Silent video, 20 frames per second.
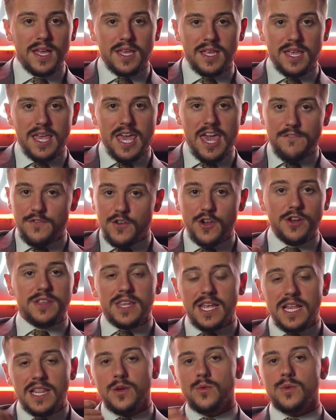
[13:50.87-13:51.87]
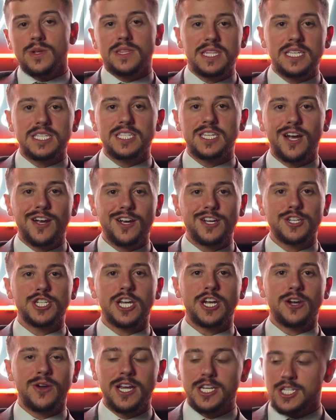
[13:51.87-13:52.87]
If you're dealing with this younger
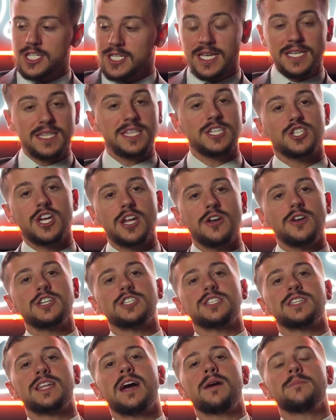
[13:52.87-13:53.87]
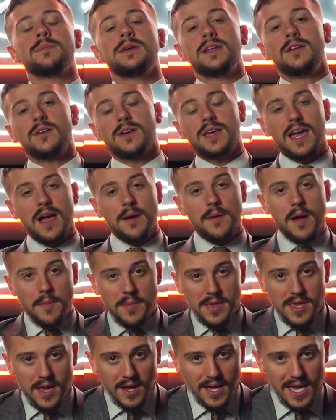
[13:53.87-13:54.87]
generation, like the generation that I'm in, okay, I'm a
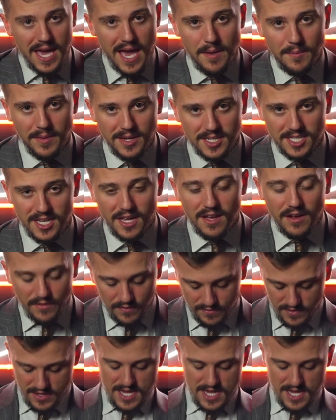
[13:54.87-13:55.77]
young cat myself.